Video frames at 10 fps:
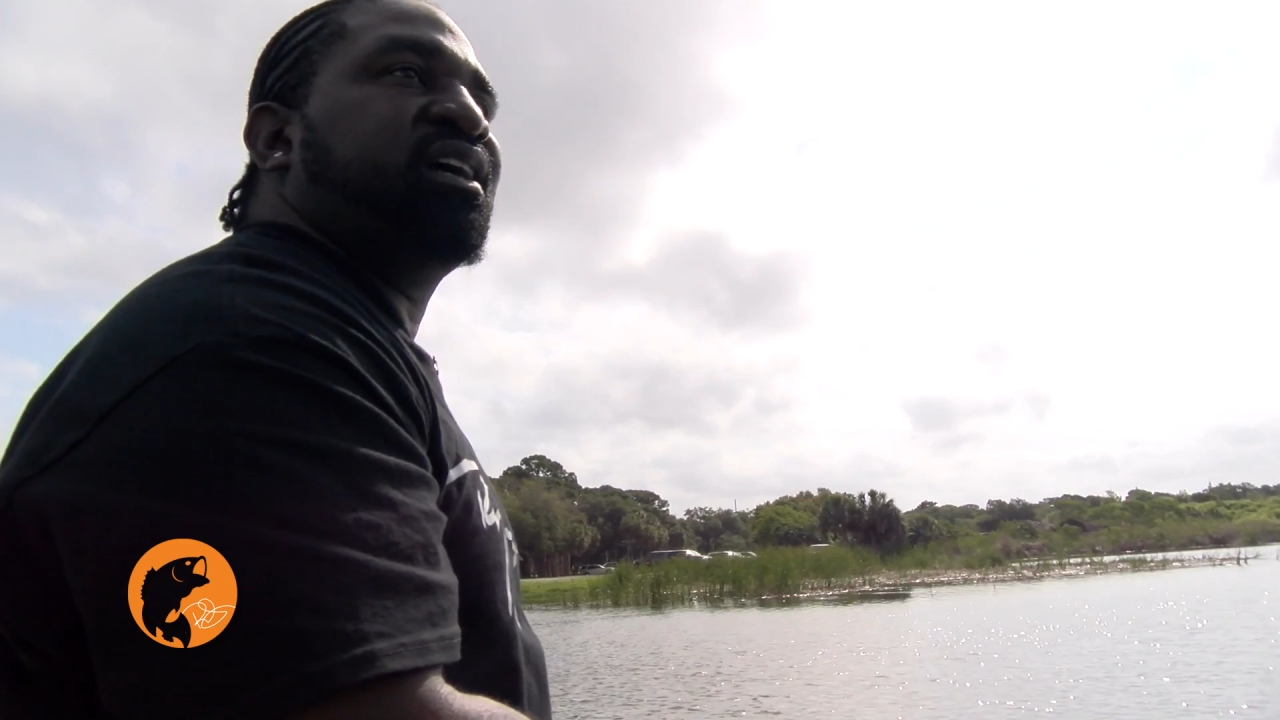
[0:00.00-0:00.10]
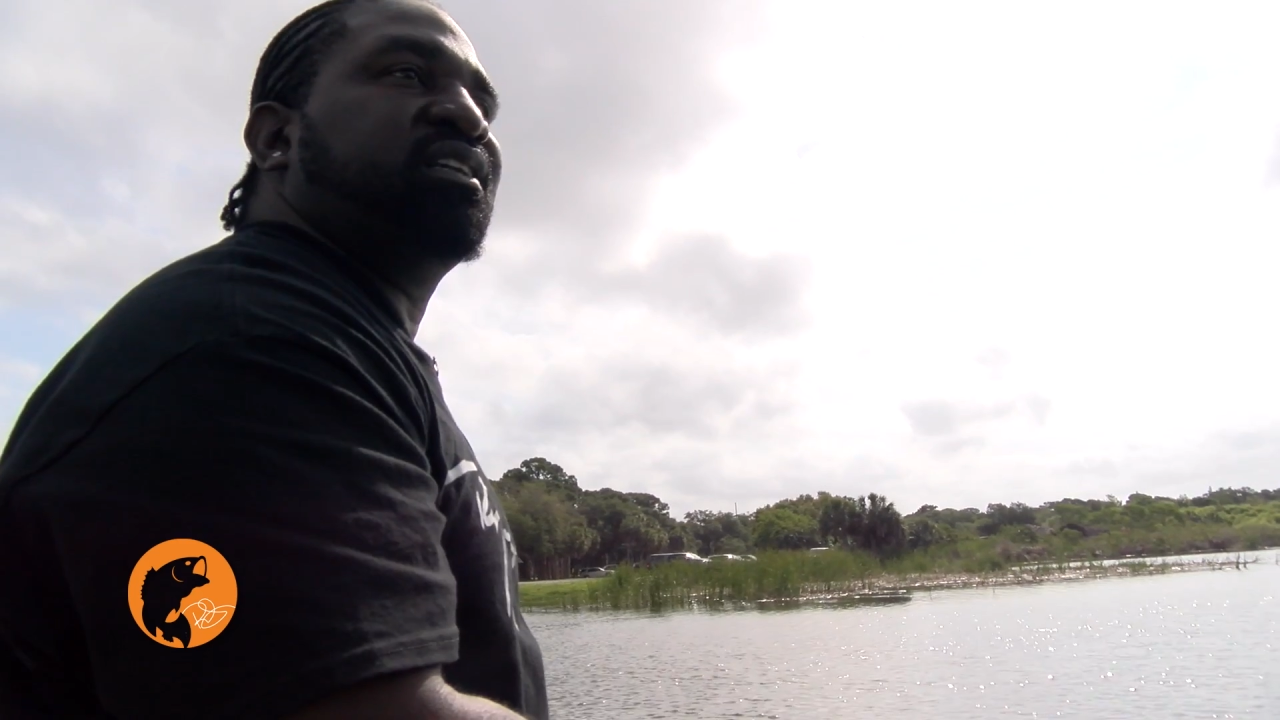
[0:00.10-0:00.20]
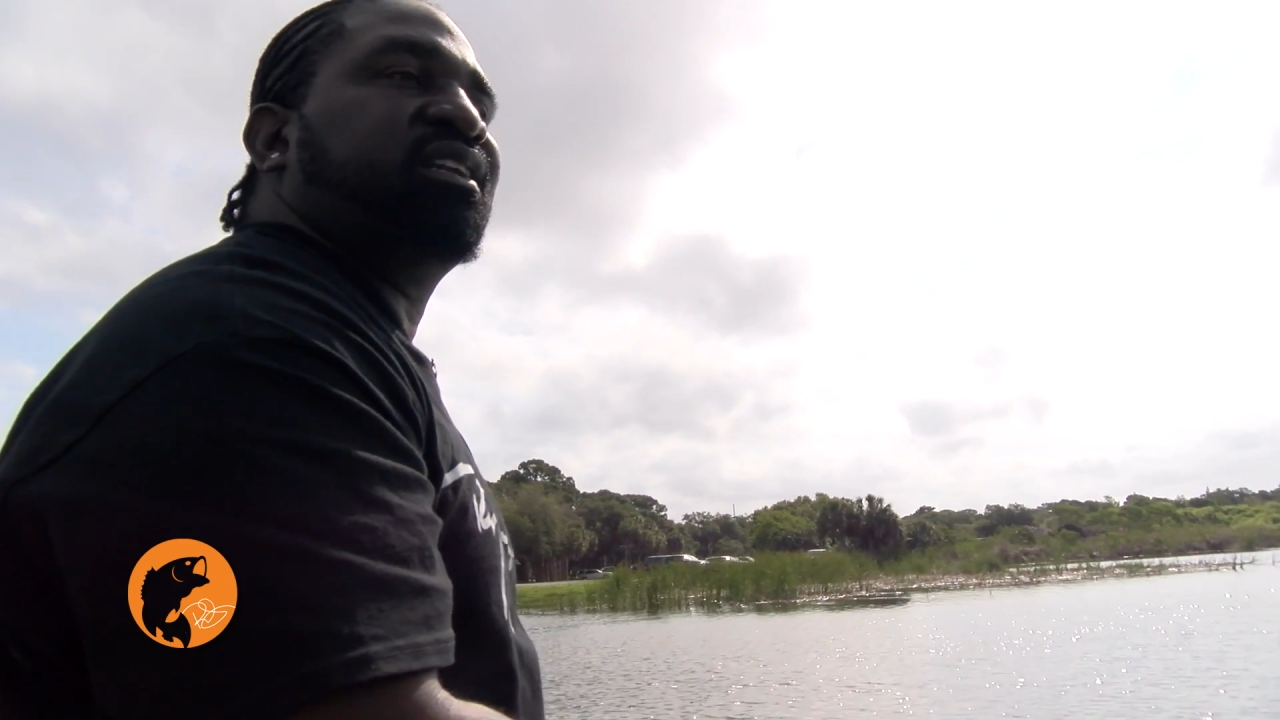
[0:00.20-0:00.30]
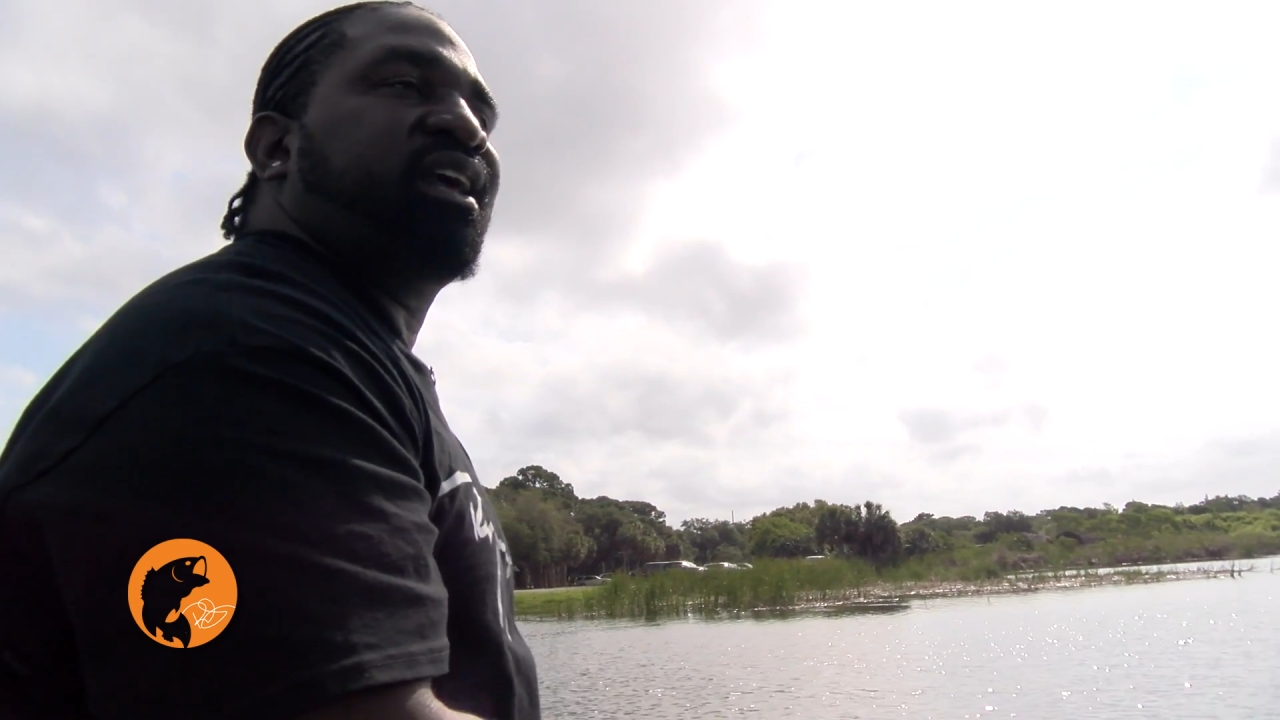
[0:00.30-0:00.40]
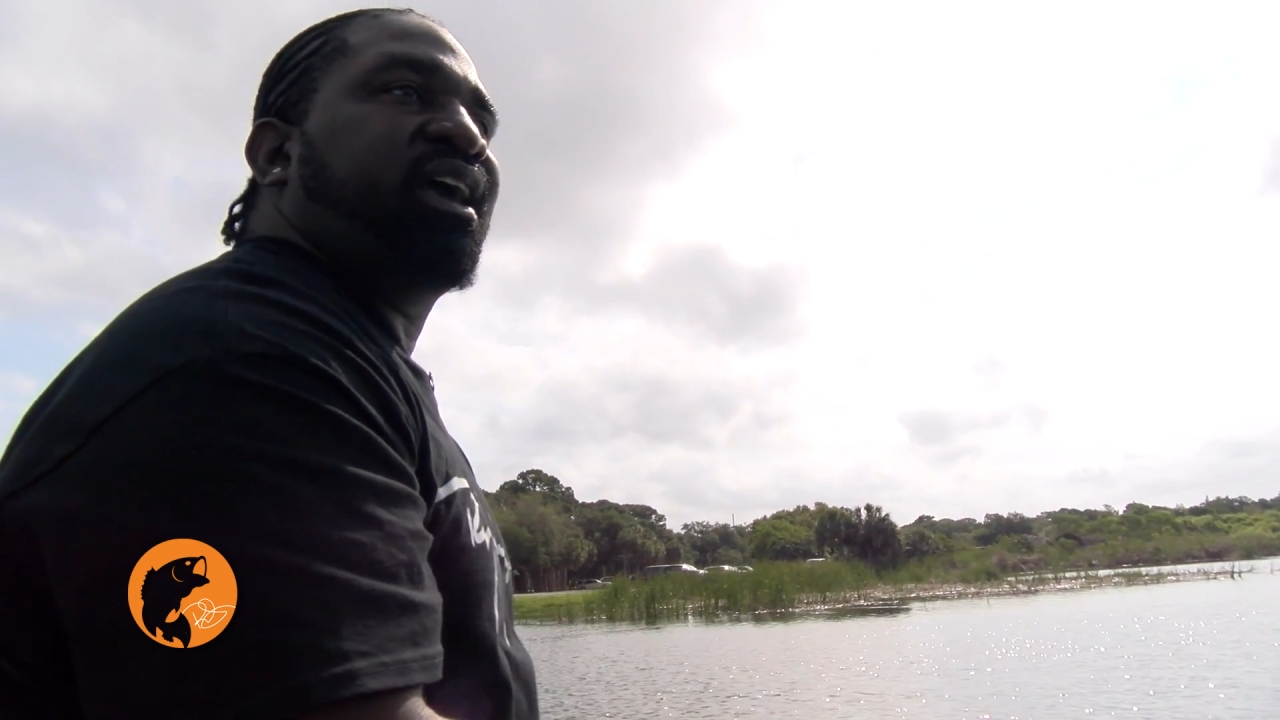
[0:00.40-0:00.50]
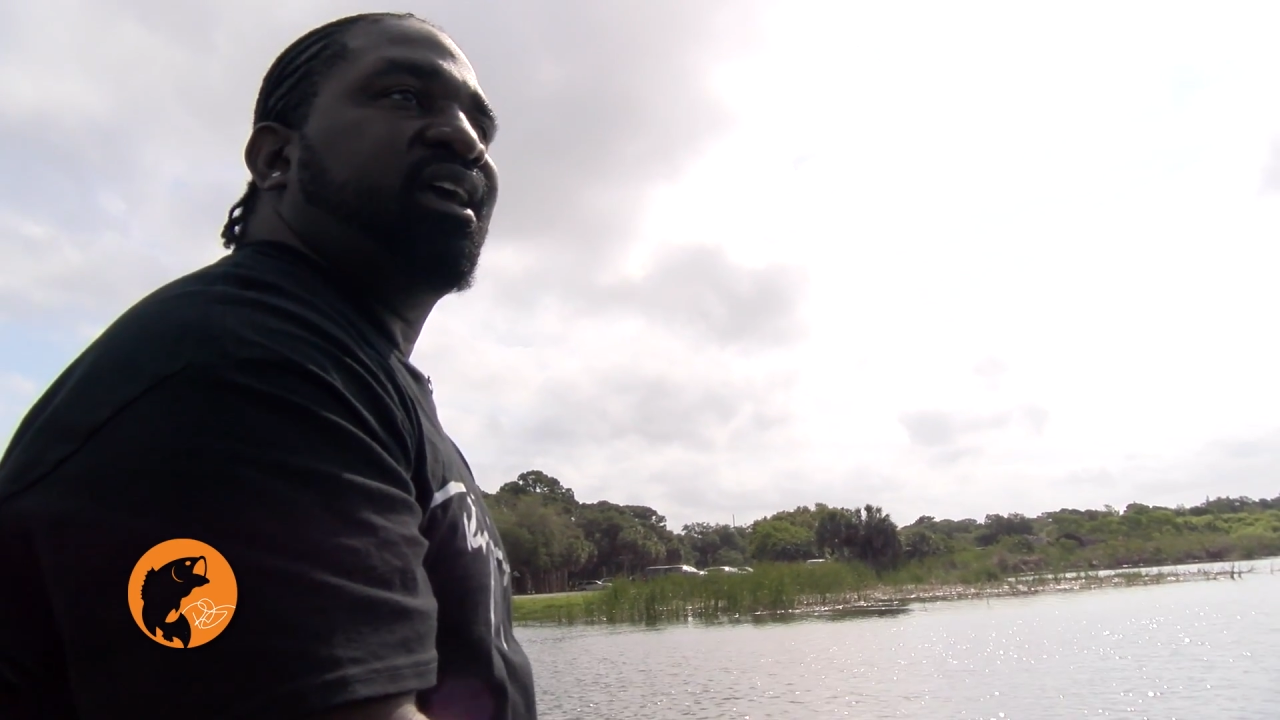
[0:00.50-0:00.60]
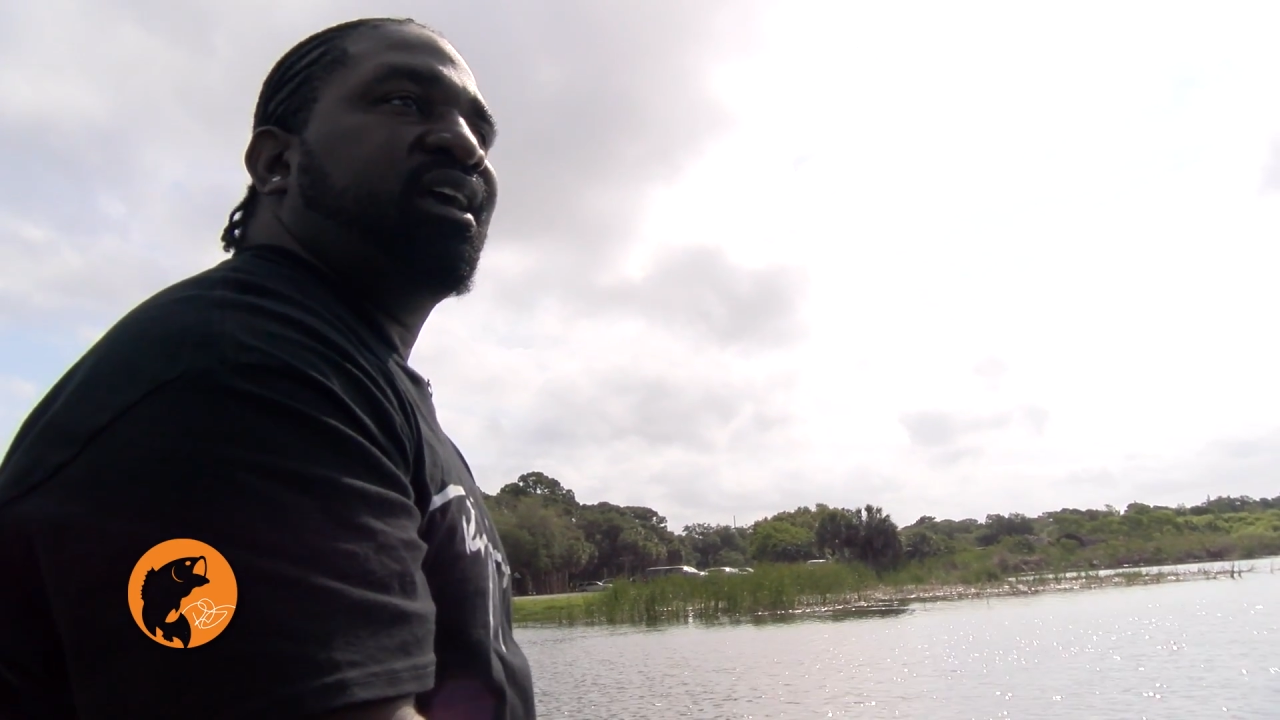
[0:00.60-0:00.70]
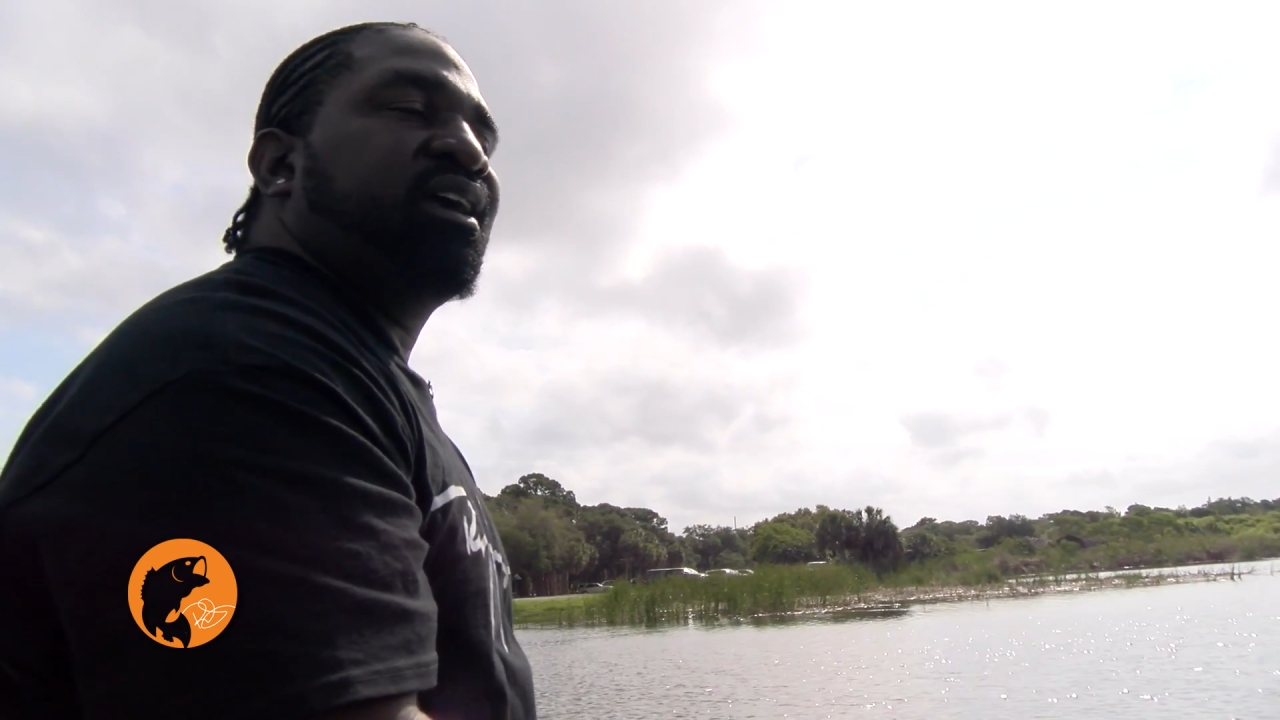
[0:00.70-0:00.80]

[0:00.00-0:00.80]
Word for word: good today.